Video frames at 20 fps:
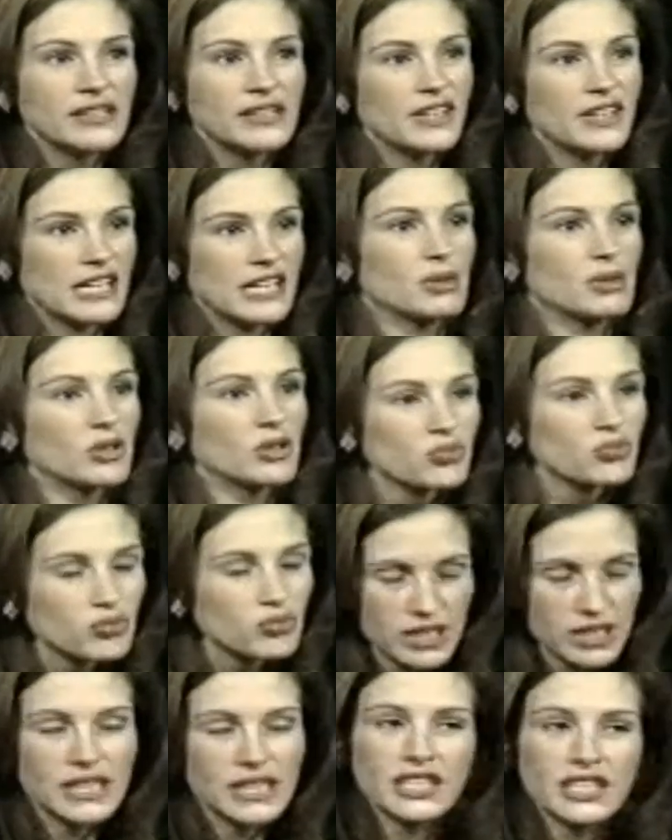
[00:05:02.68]
revamping,
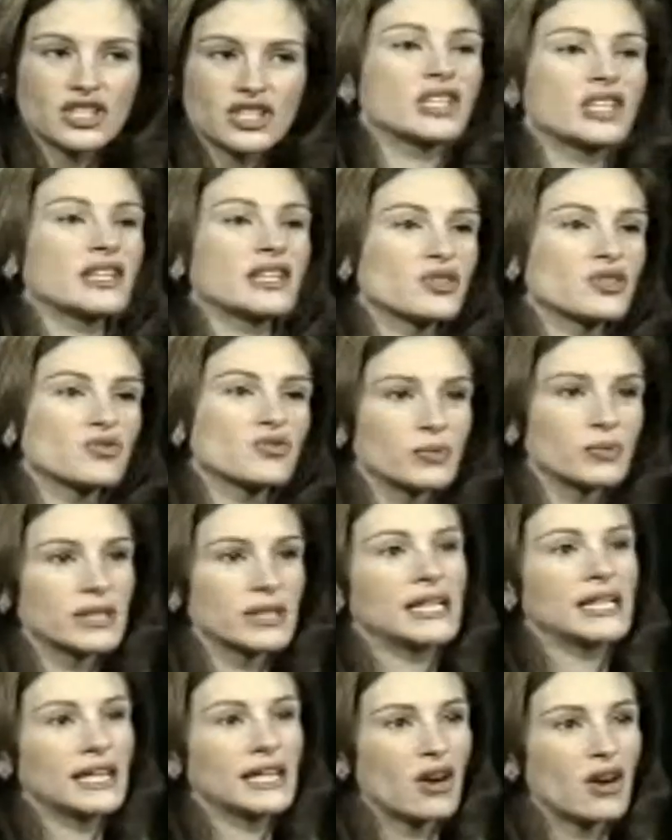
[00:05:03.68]
really just
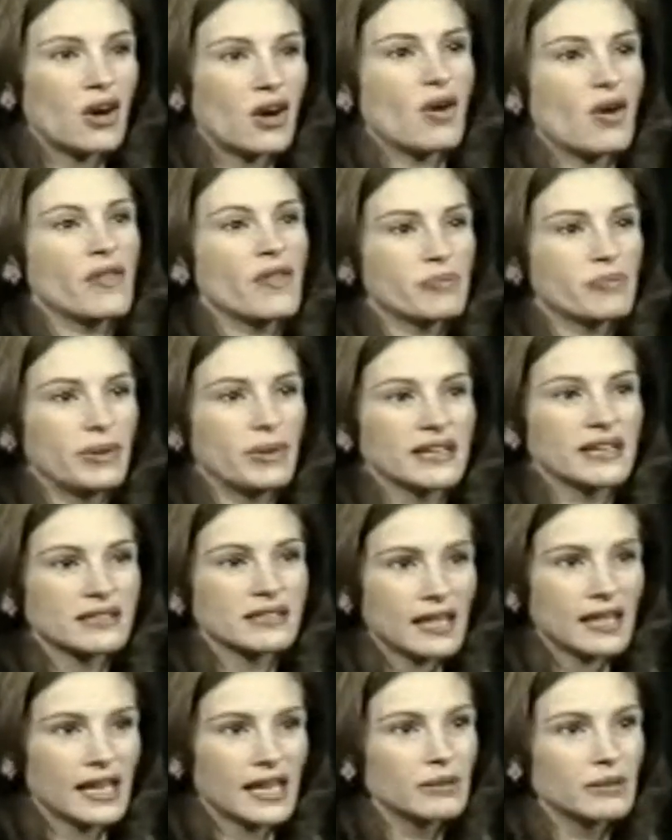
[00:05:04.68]
wringing all the
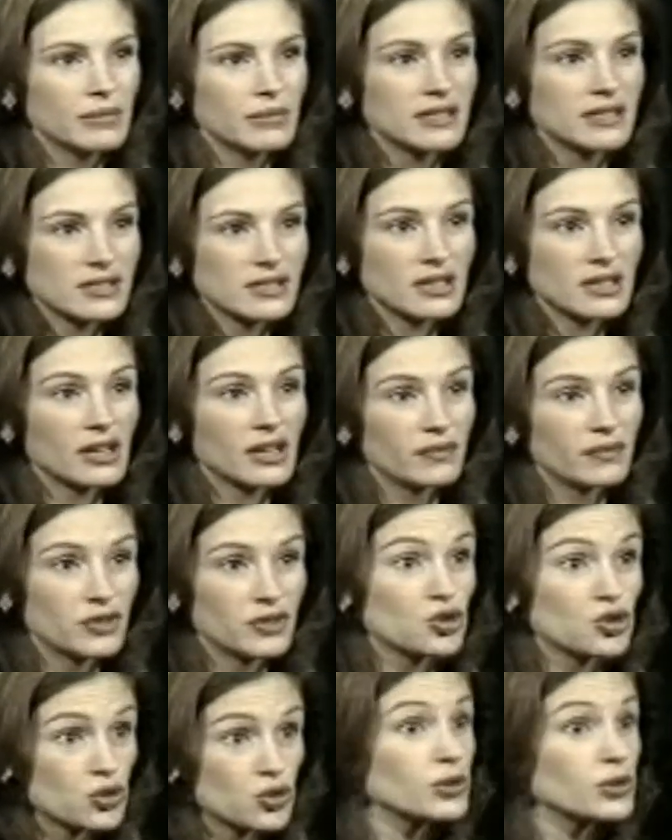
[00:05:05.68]
best elements
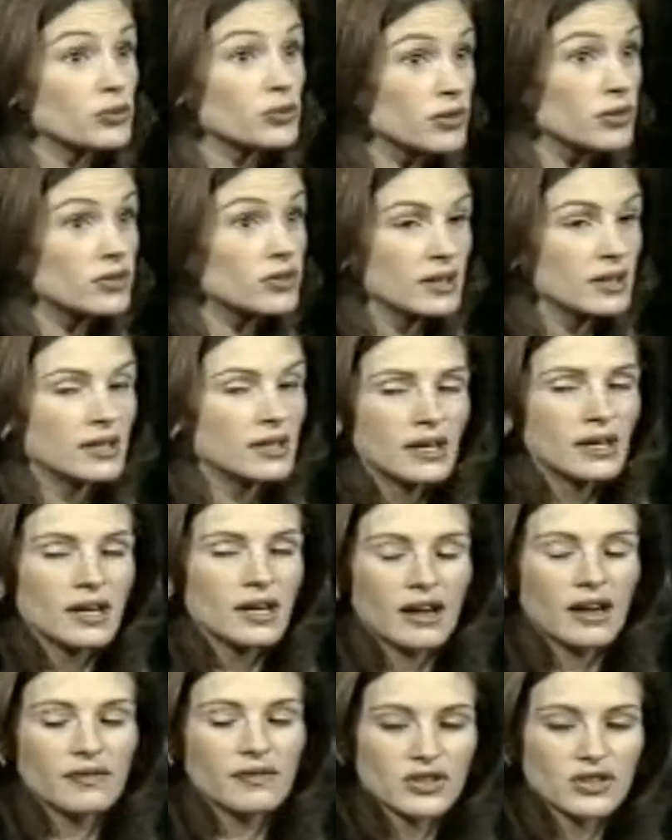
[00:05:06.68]
of the truth
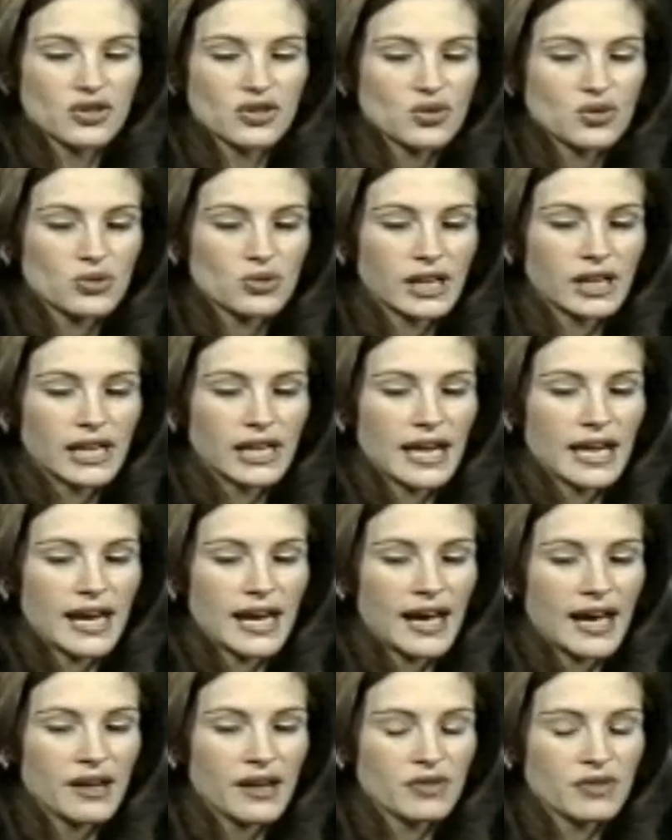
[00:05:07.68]
of this
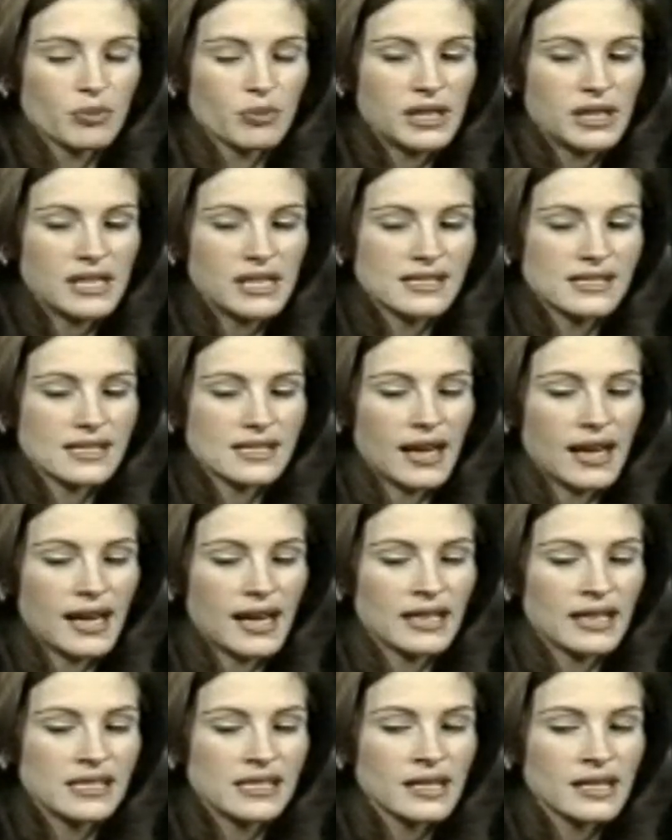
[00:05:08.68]
story out of the piece.
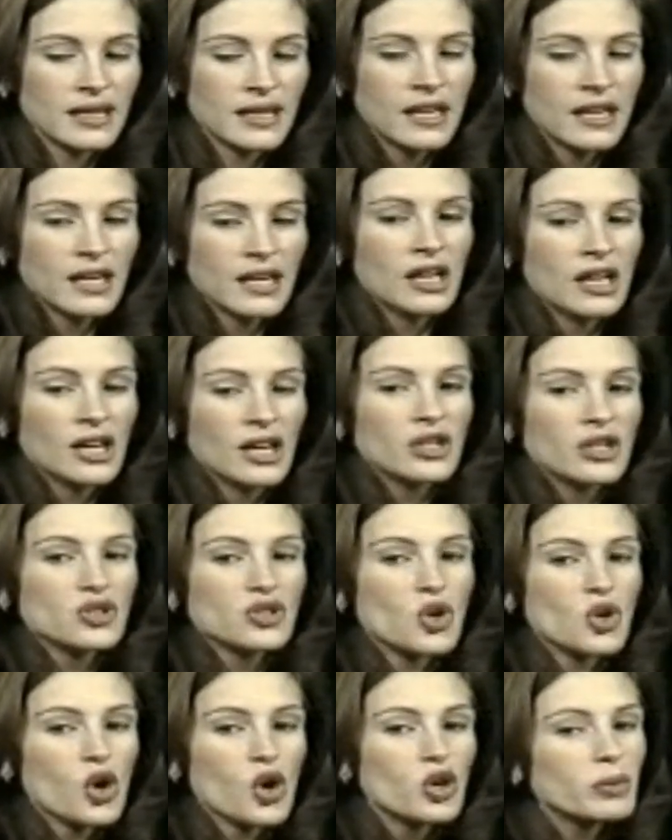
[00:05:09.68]
And
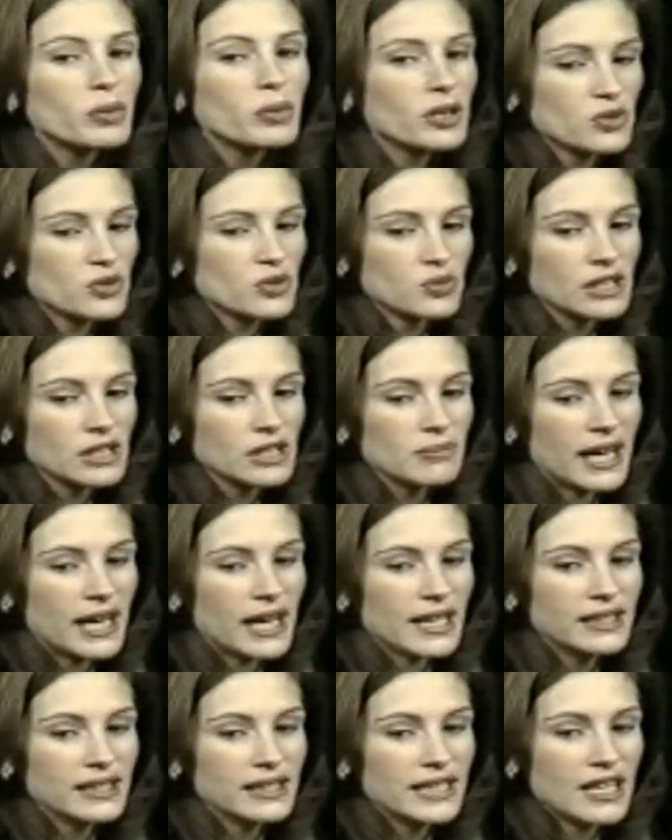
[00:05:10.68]
Soderbergh was really
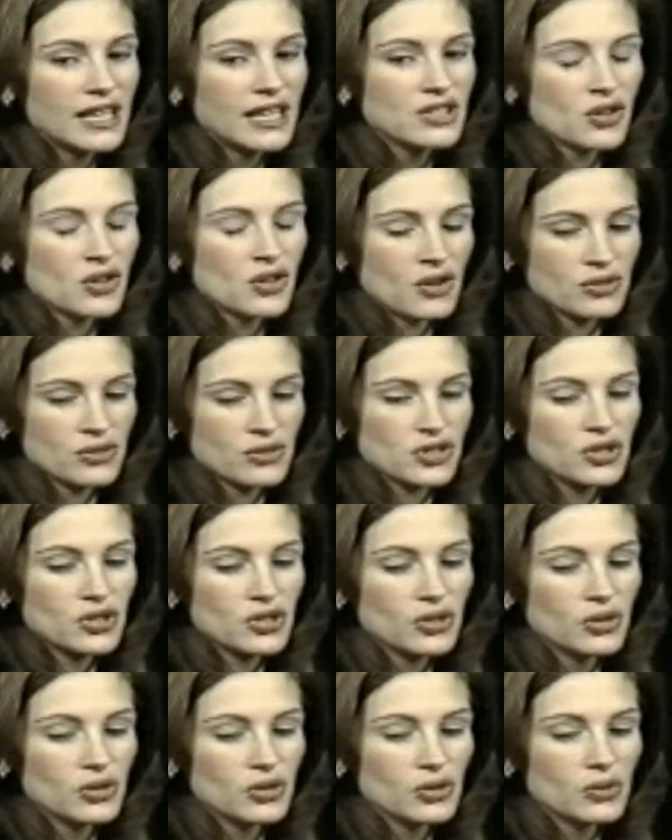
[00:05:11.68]
my liaison
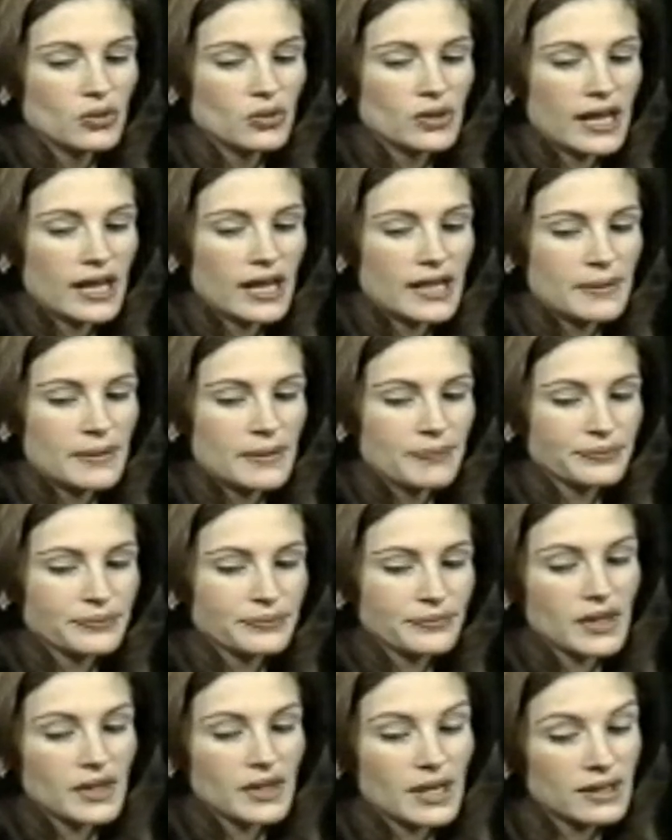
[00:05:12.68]
to
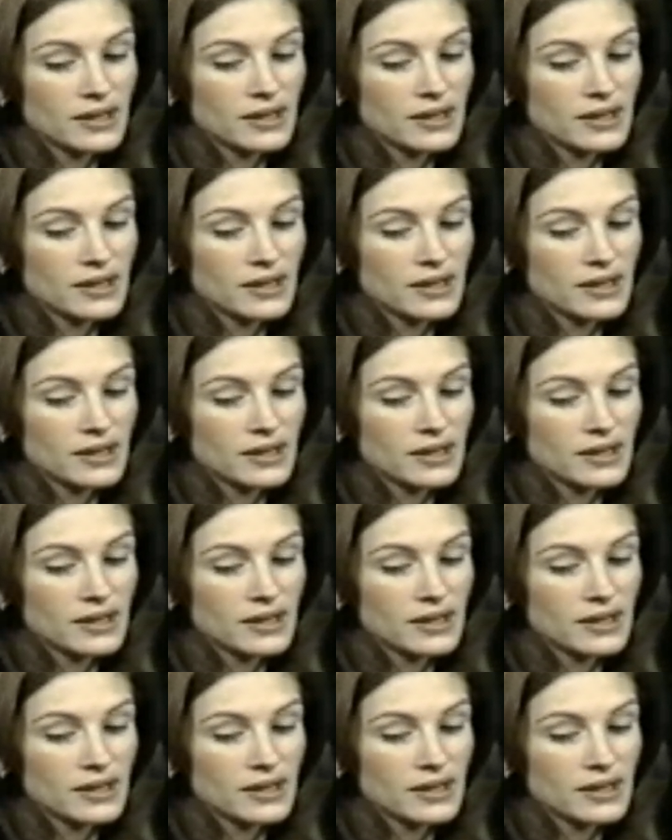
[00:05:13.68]
um,